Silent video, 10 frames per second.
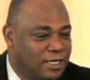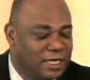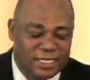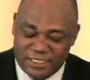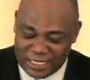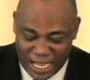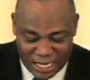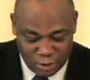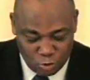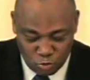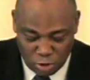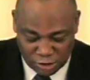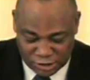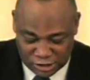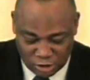He's God who
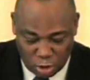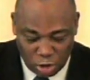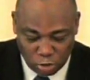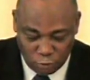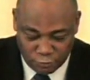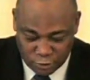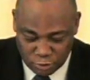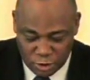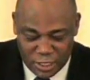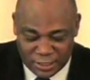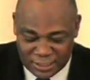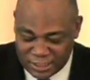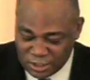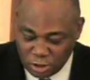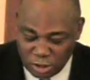watches all over you. This
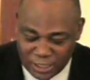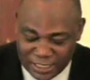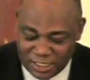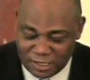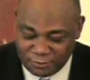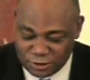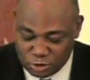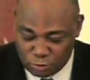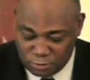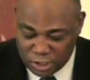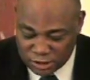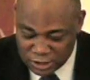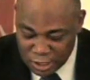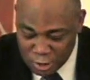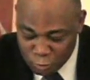song I love so much
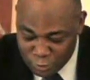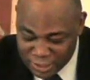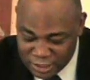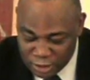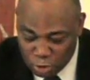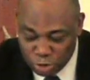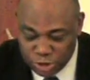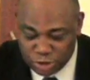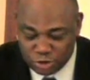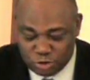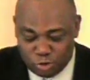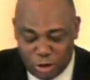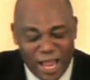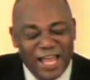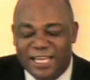when the oceans
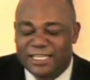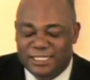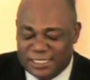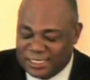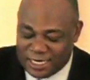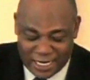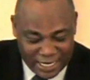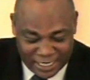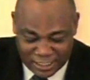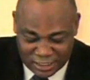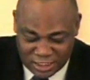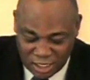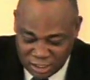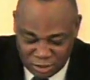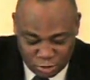rise and the
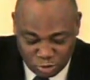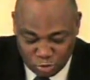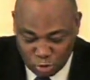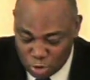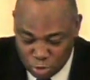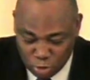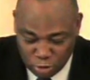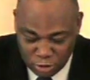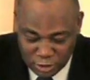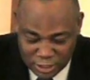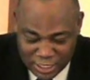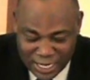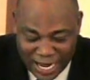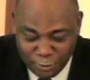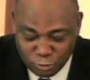thunders roar,
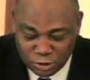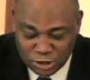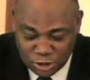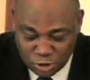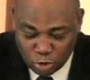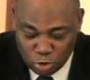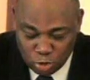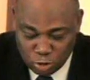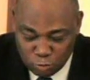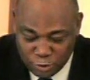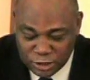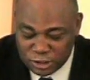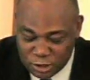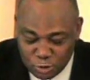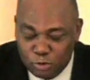I will soar with
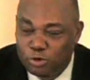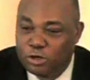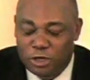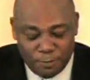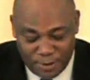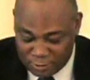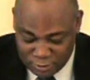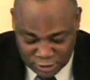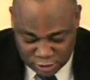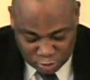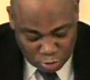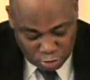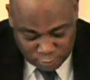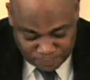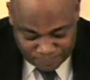you about the storm.